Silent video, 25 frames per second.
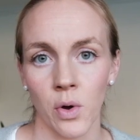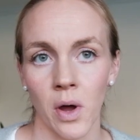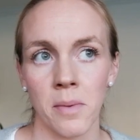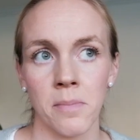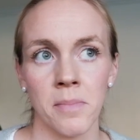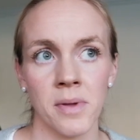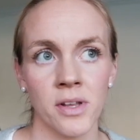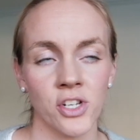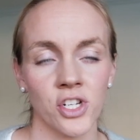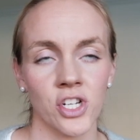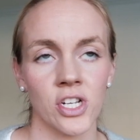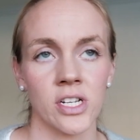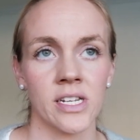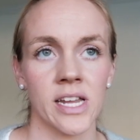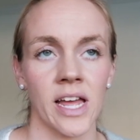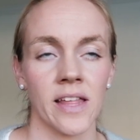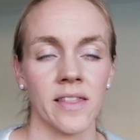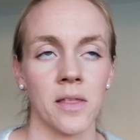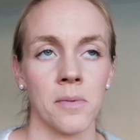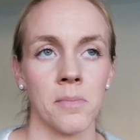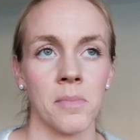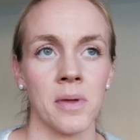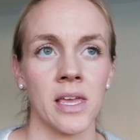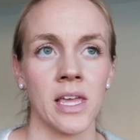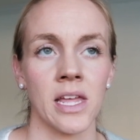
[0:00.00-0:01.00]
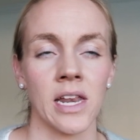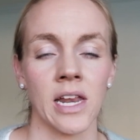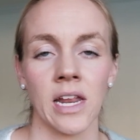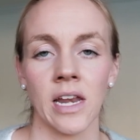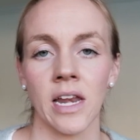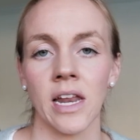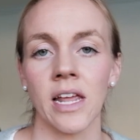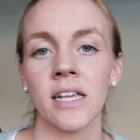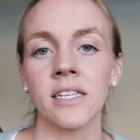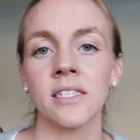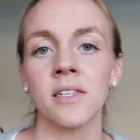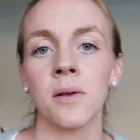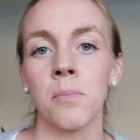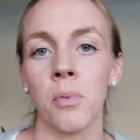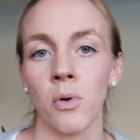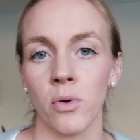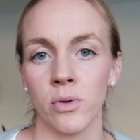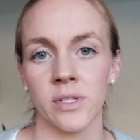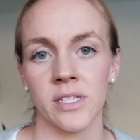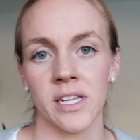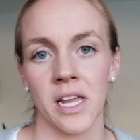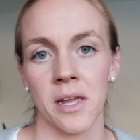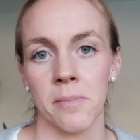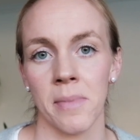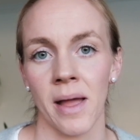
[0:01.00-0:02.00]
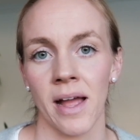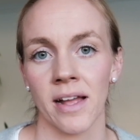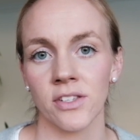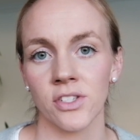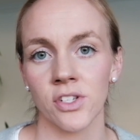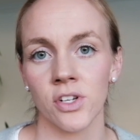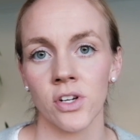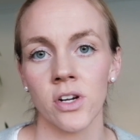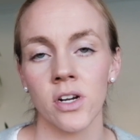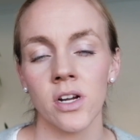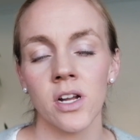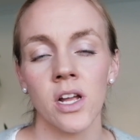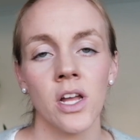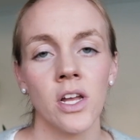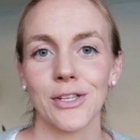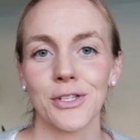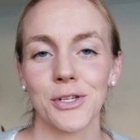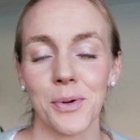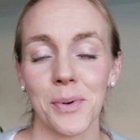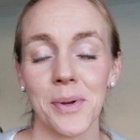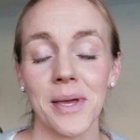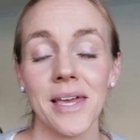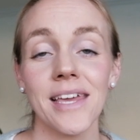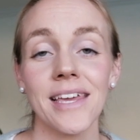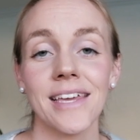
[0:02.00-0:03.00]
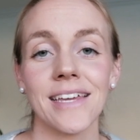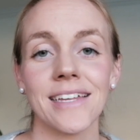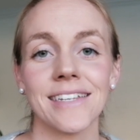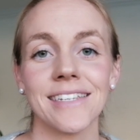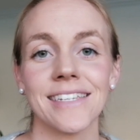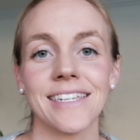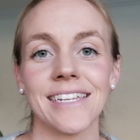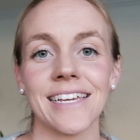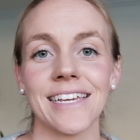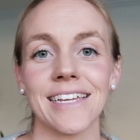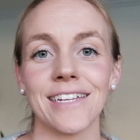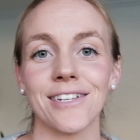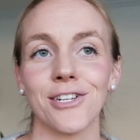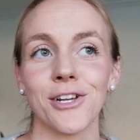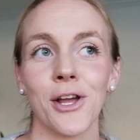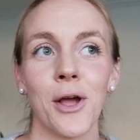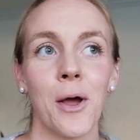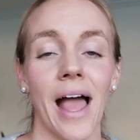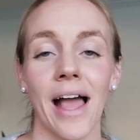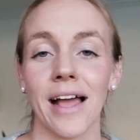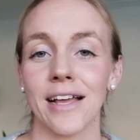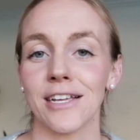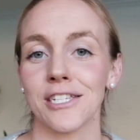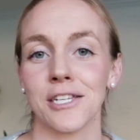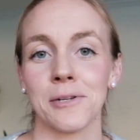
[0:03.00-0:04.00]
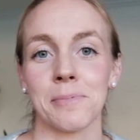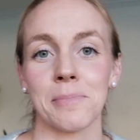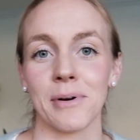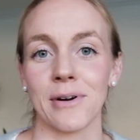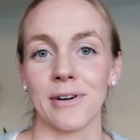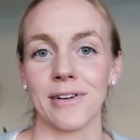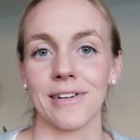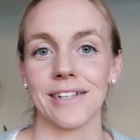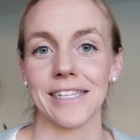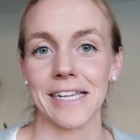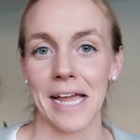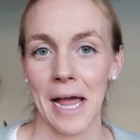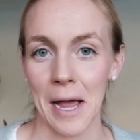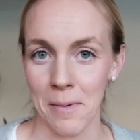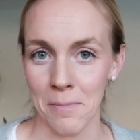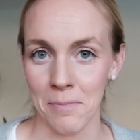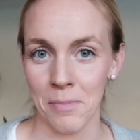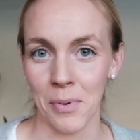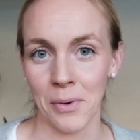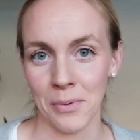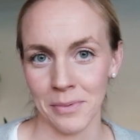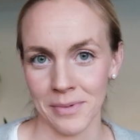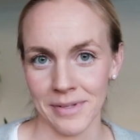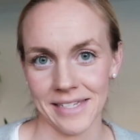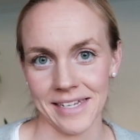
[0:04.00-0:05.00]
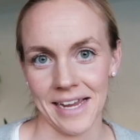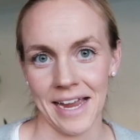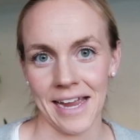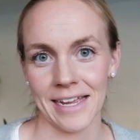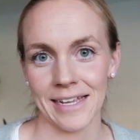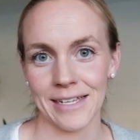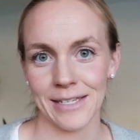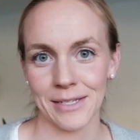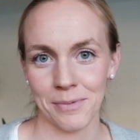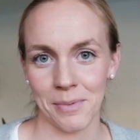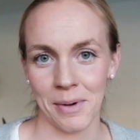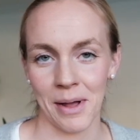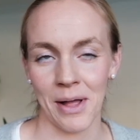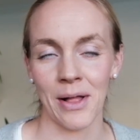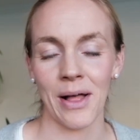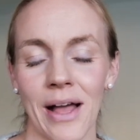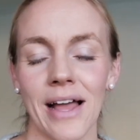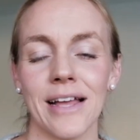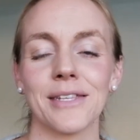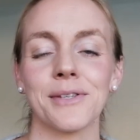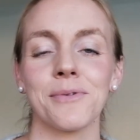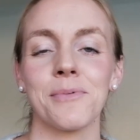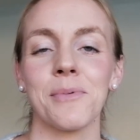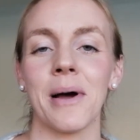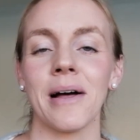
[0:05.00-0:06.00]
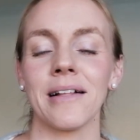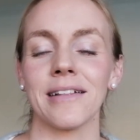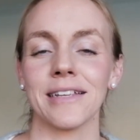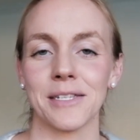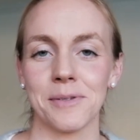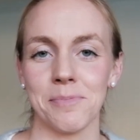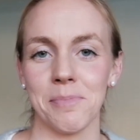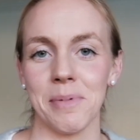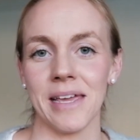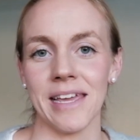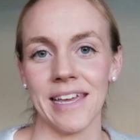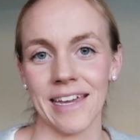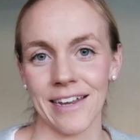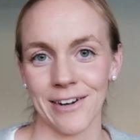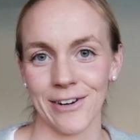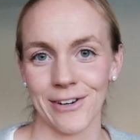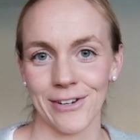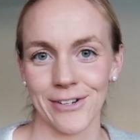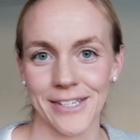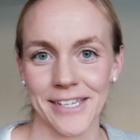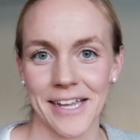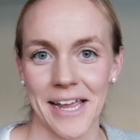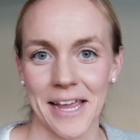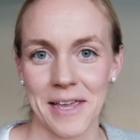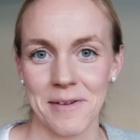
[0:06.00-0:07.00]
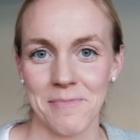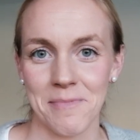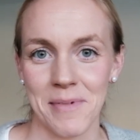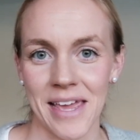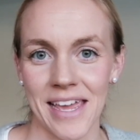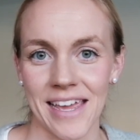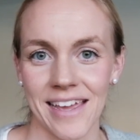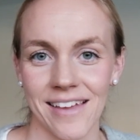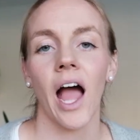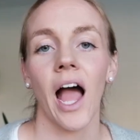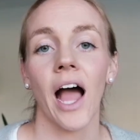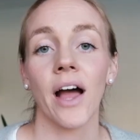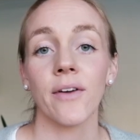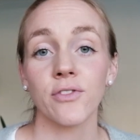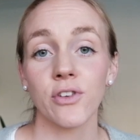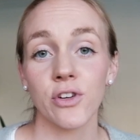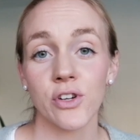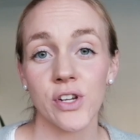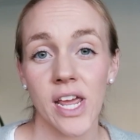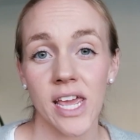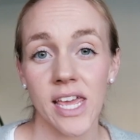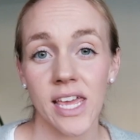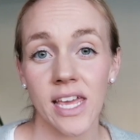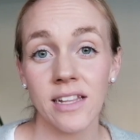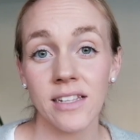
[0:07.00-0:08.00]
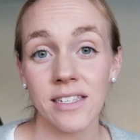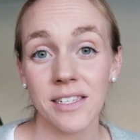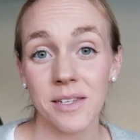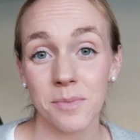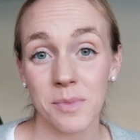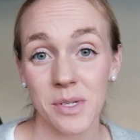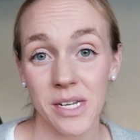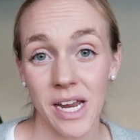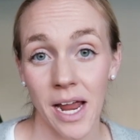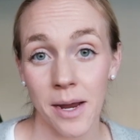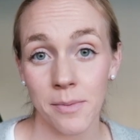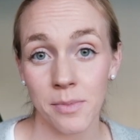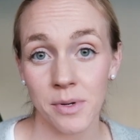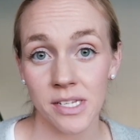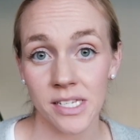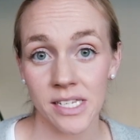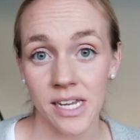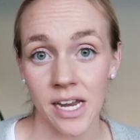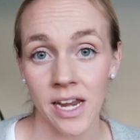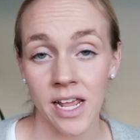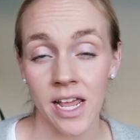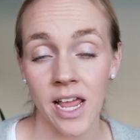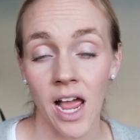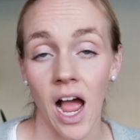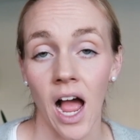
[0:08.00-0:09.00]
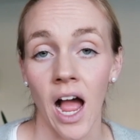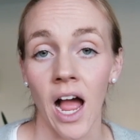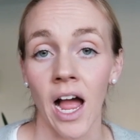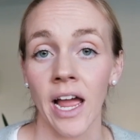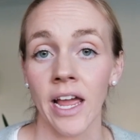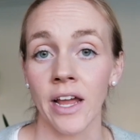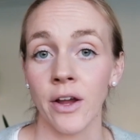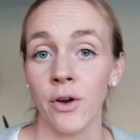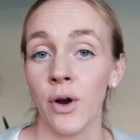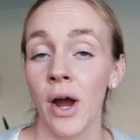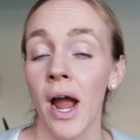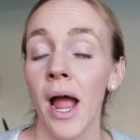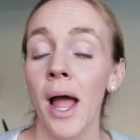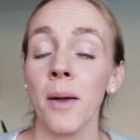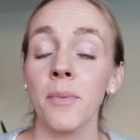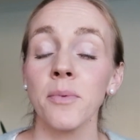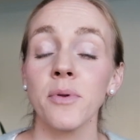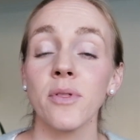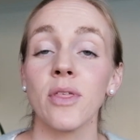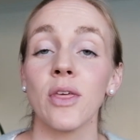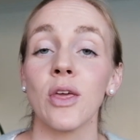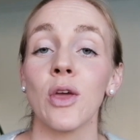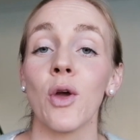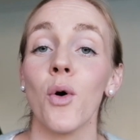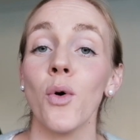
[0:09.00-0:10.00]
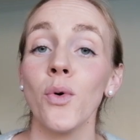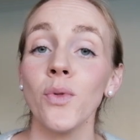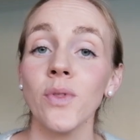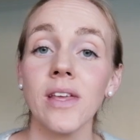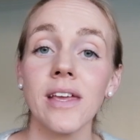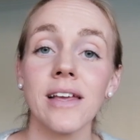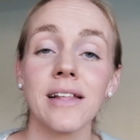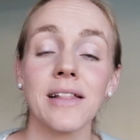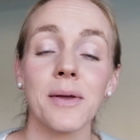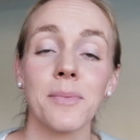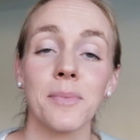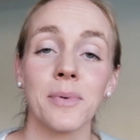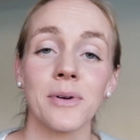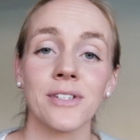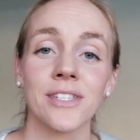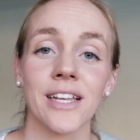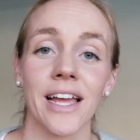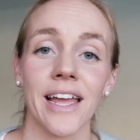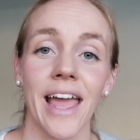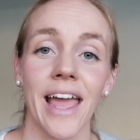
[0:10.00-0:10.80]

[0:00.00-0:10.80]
I mentioned at the beginning, is a bonsai master, so he can teach experts at bonsai as well as beginners like me. After taking some time to study, I grabbed the only clippers I